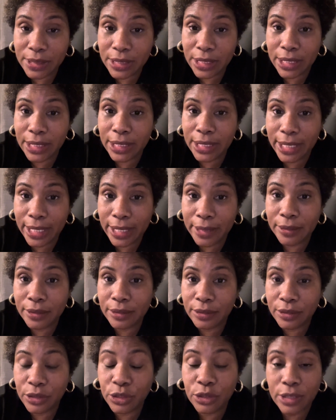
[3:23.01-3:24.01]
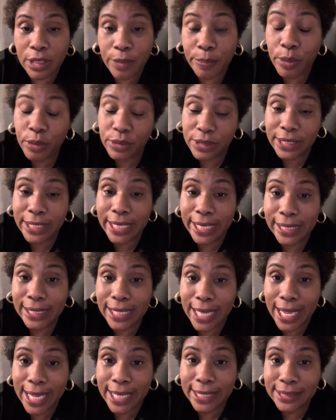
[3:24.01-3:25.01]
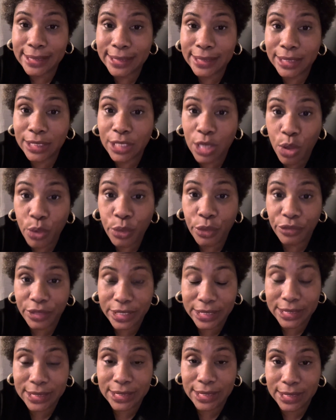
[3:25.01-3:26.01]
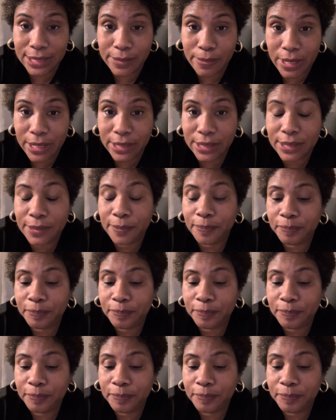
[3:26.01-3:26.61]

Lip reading: a person can last longer than 6 months.